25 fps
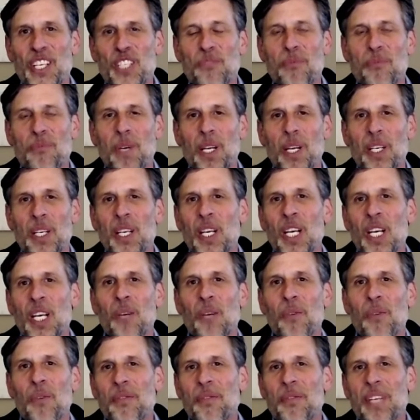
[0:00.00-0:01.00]
but
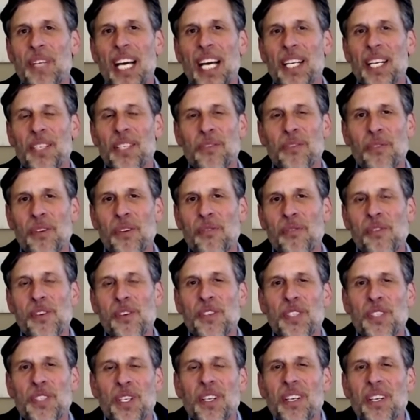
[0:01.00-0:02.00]
we've done is we've
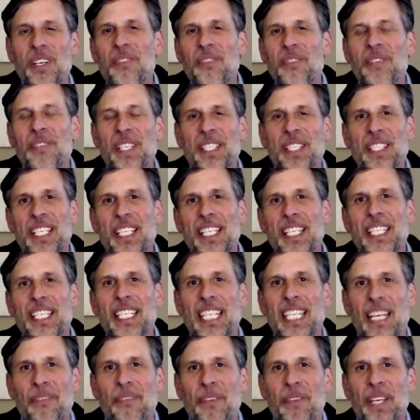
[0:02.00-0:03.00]
reserved a
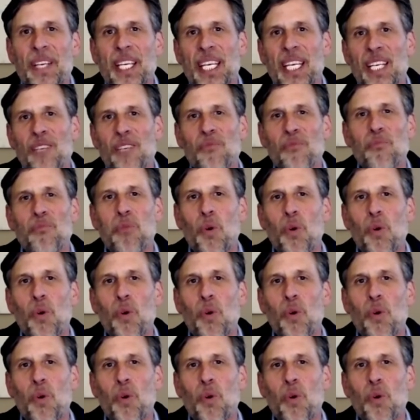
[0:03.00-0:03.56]
significant